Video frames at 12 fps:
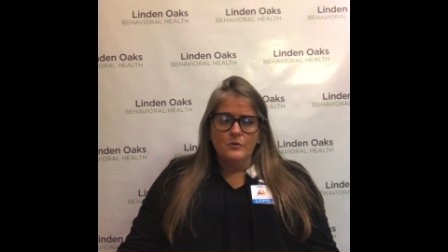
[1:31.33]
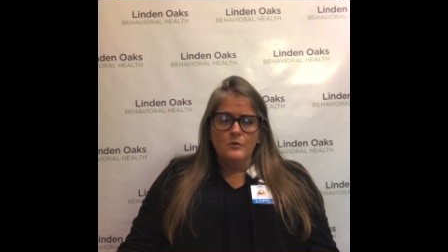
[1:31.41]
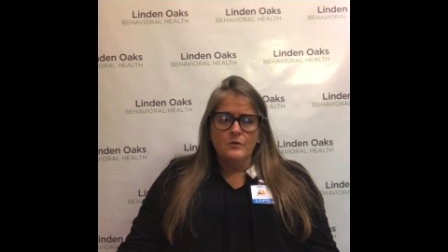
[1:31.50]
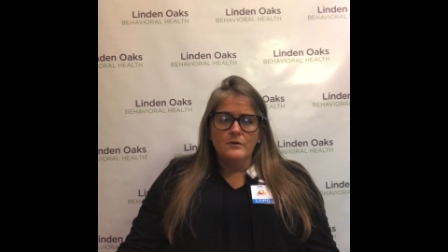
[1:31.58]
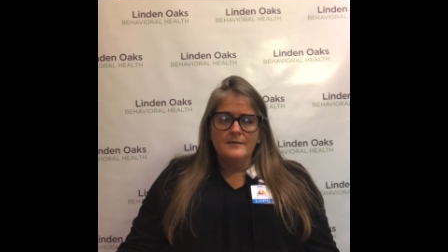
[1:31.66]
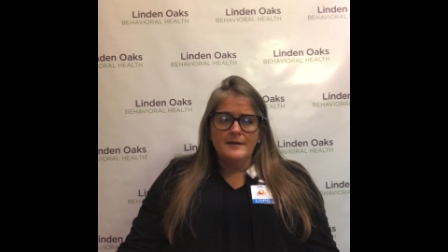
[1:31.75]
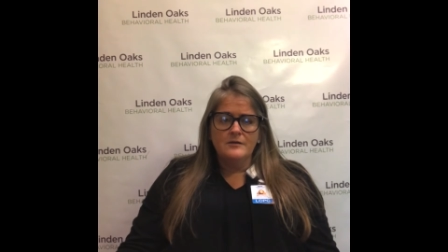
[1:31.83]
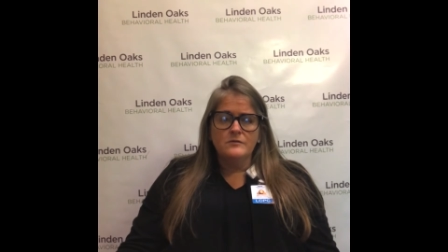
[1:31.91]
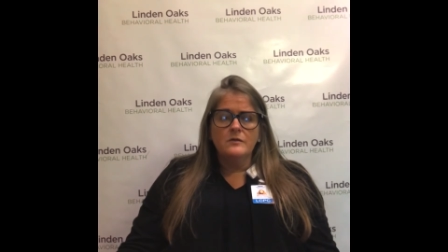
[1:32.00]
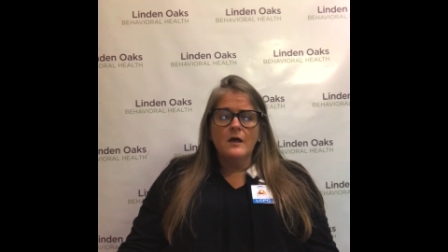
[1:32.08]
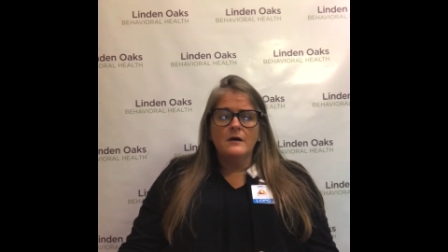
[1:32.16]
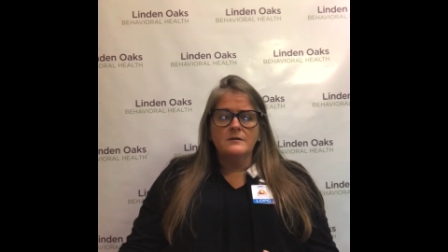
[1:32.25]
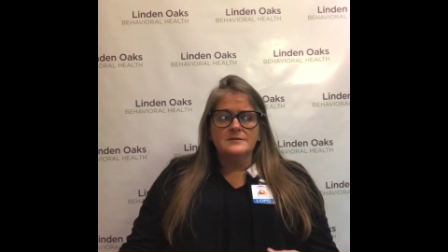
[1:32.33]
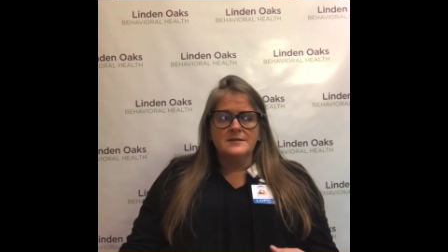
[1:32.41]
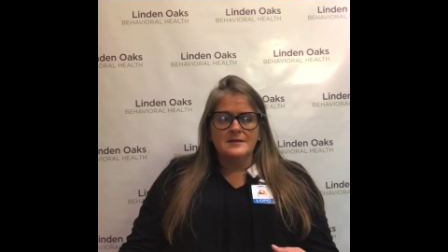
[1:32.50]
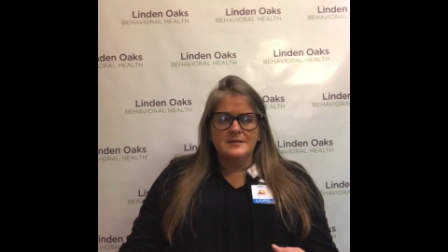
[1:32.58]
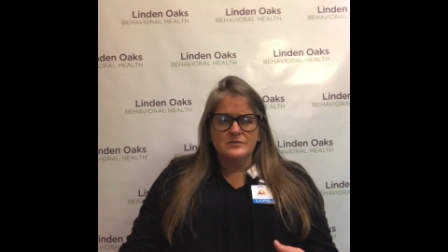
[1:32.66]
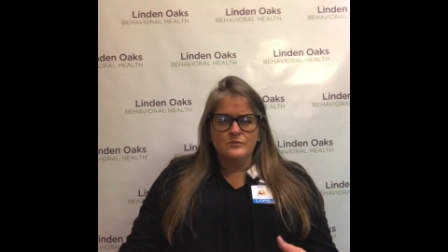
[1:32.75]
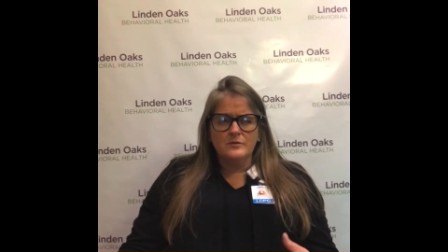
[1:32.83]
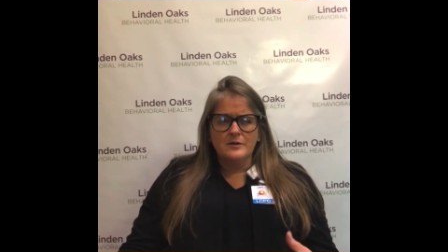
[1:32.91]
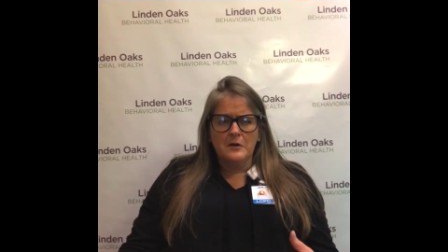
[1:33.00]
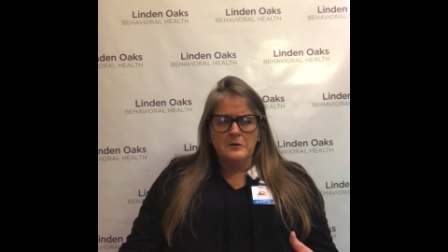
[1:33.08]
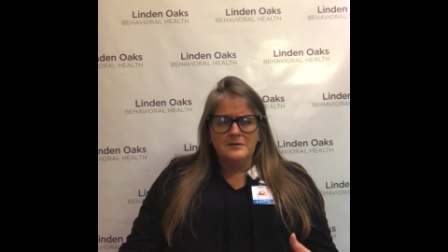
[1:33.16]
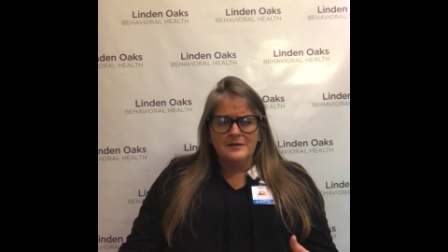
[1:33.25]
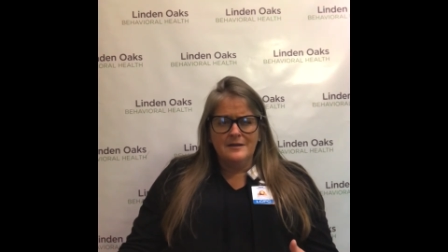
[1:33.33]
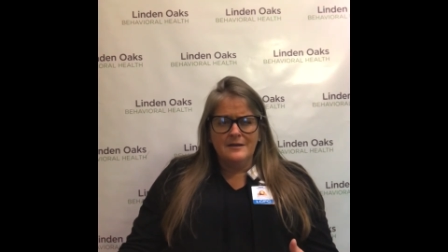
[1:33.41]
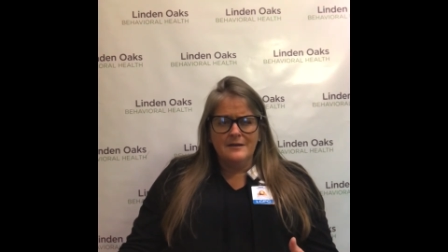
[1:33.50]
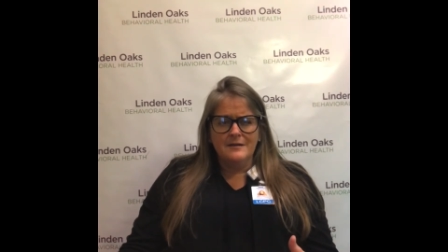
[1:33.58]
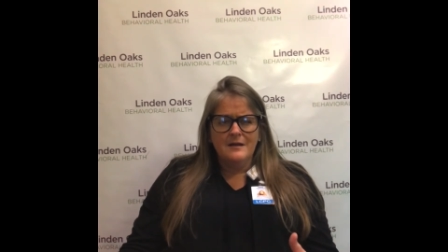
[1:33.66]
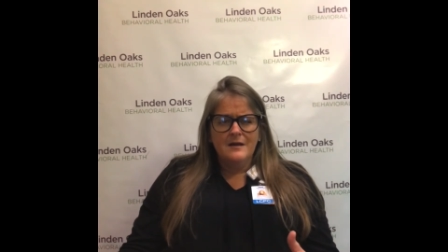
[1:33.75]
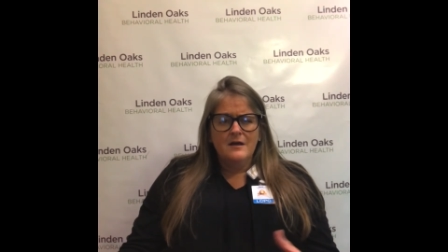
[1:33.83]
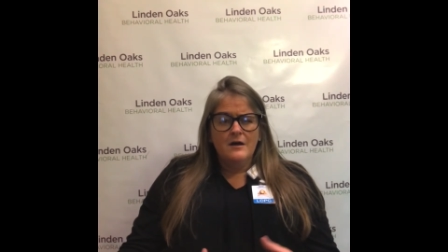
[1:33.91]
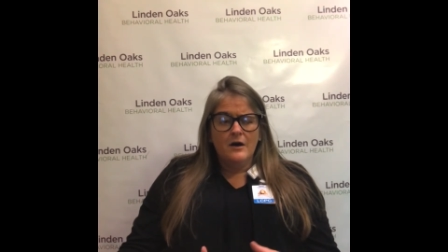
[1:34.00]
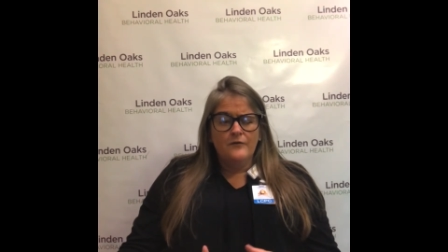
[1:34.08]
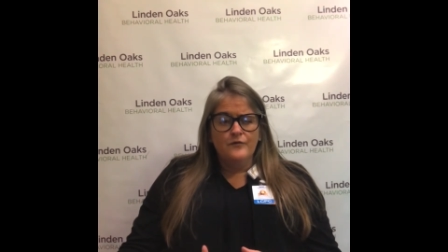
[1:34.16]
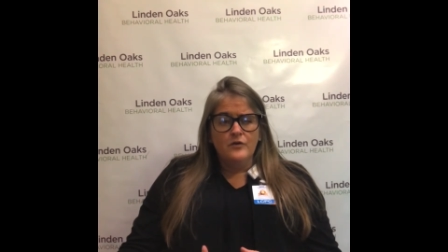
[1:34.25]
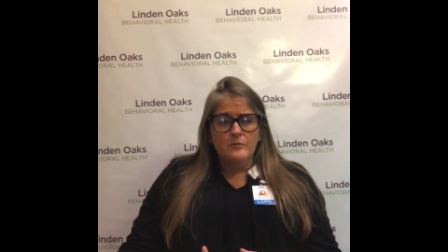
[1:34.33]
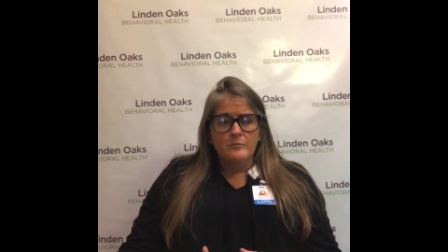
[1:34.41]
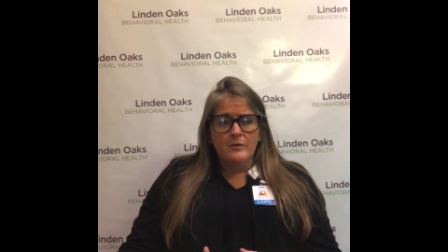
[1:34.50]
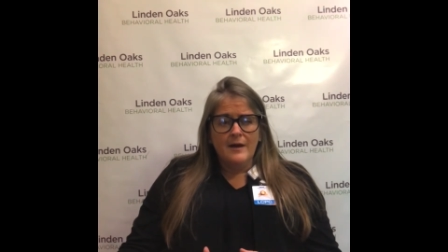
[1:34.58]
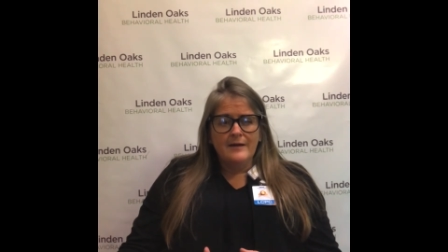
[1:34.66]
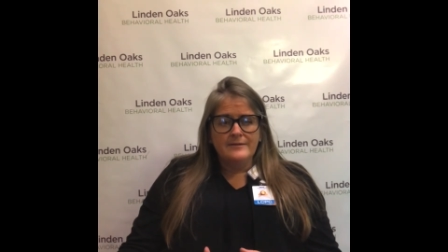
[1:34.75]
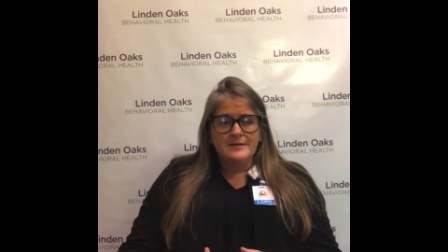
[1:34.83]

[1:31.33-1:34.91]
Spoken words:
or that your lungs, that it's really hard to get a full breath.